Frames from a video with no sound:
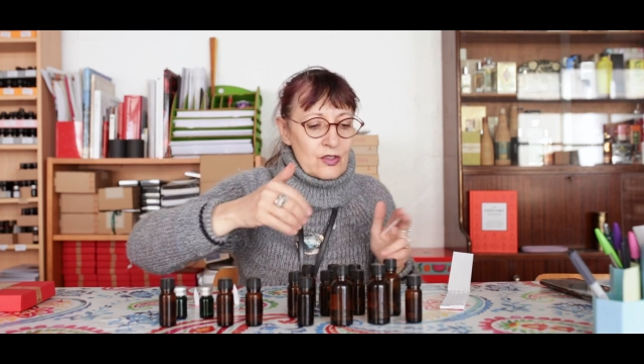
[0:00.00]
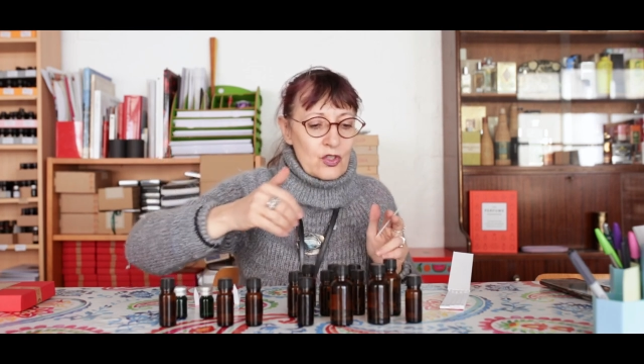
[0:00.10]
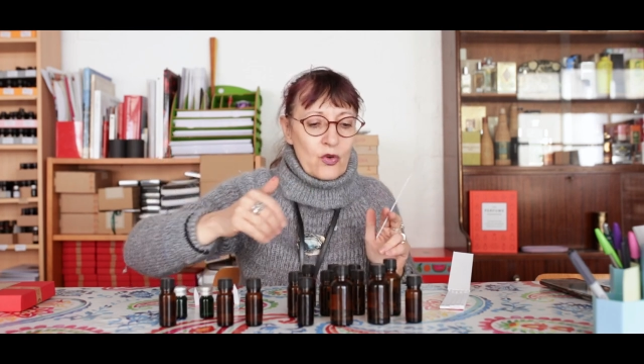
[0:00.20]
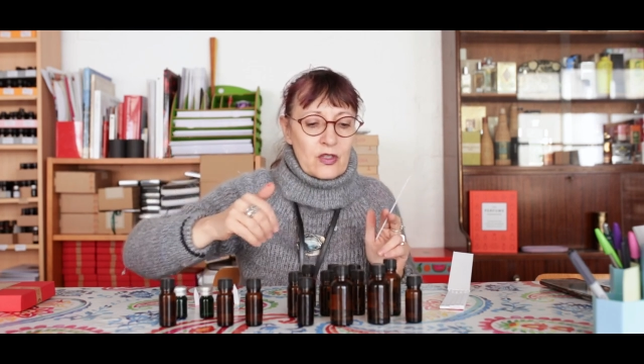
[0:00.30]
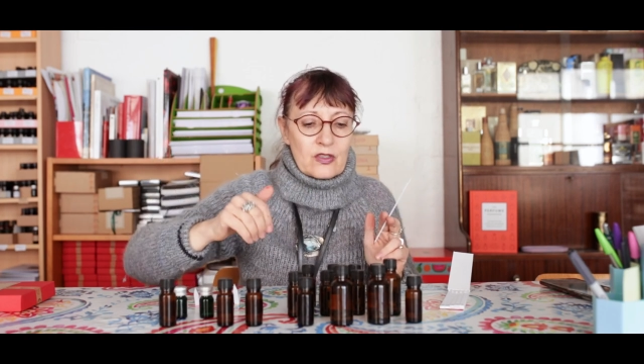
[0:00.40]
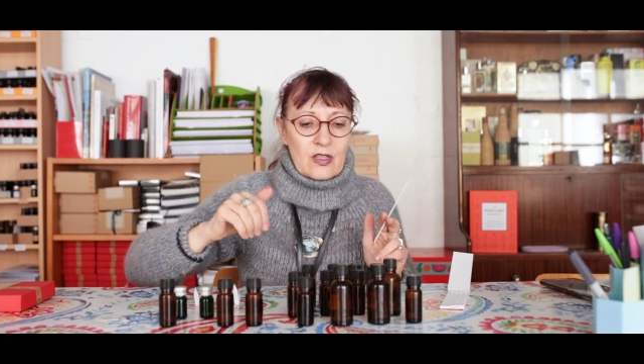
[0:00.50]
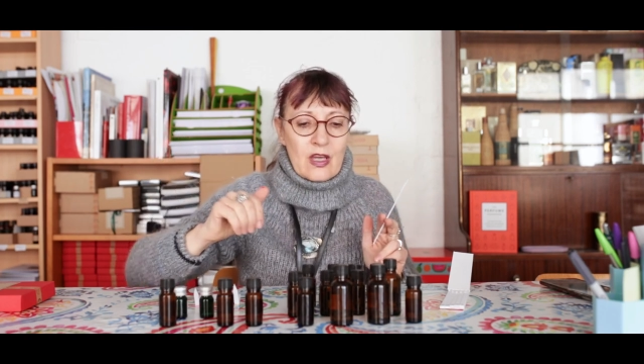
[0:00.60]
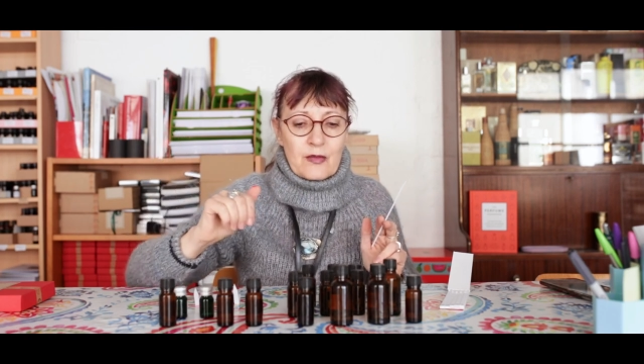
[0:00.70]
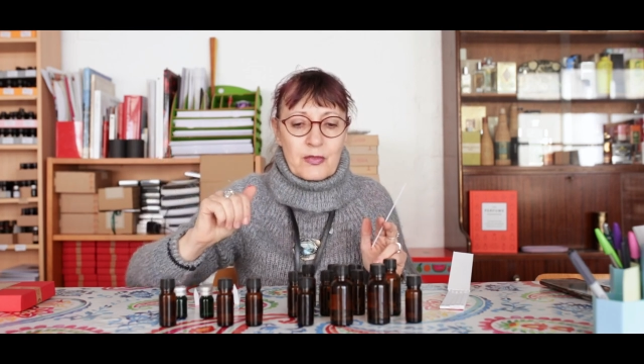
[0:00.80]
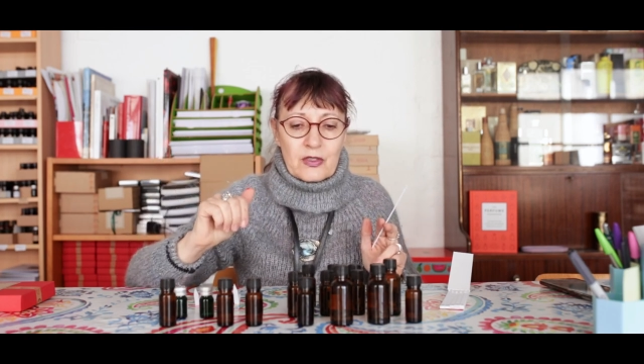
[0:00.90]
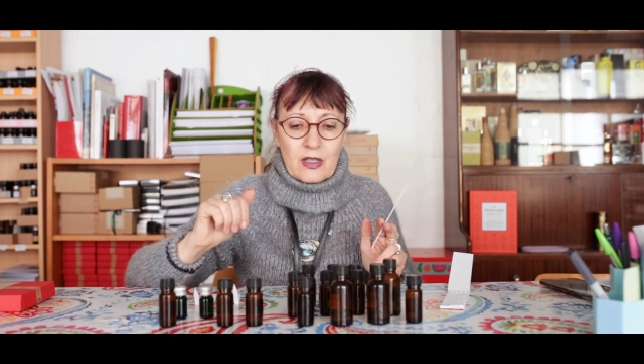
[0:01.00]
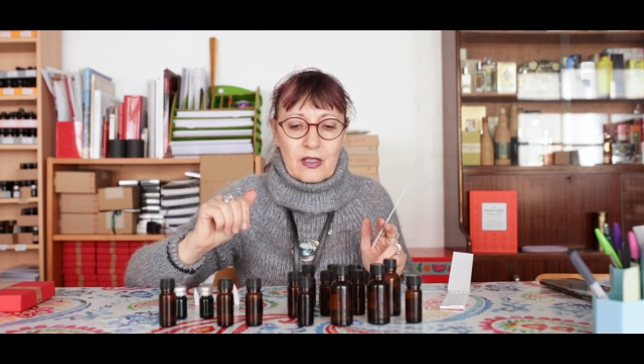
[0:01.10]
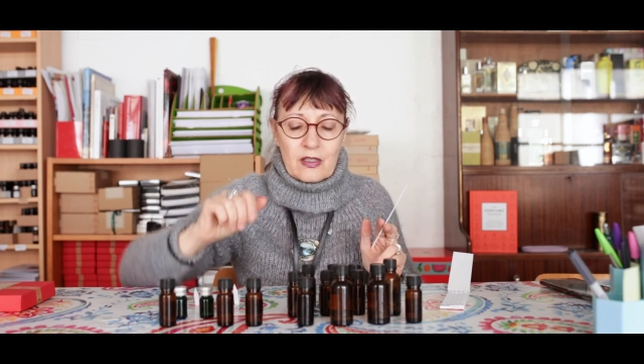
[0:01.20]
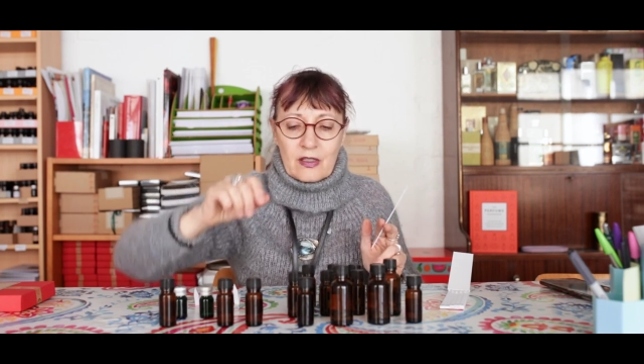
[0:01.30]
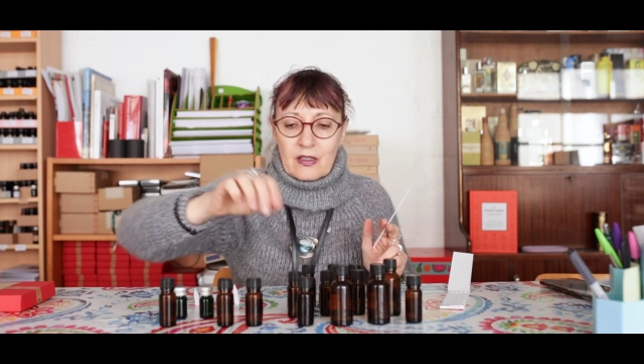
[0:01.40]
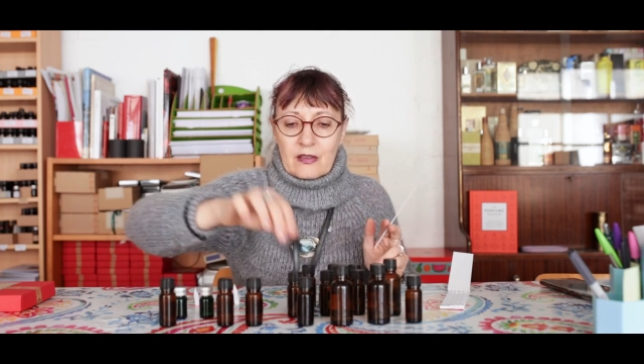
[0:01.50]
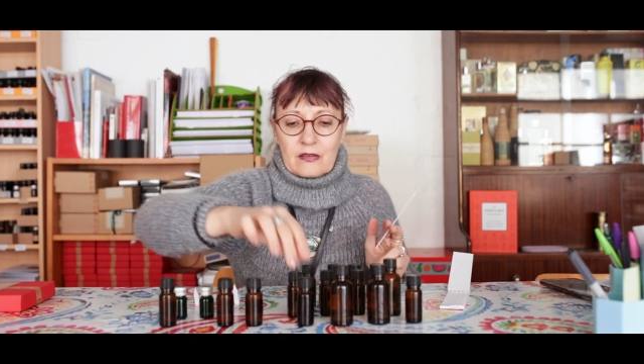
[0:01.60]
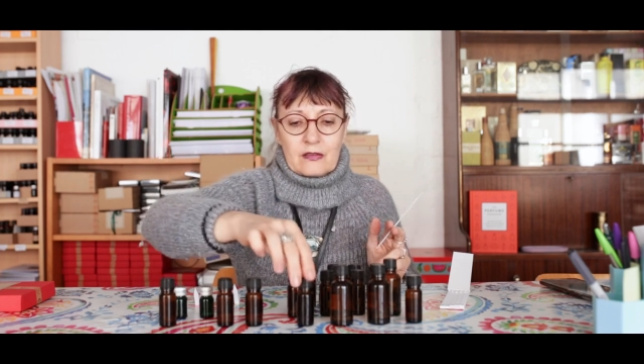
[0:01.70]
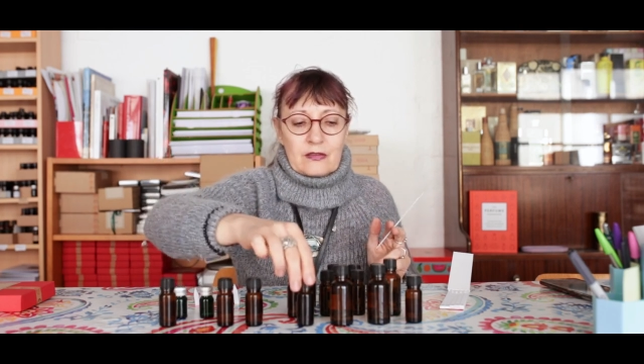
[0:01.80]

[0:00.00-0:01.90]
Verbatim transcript: joins that particular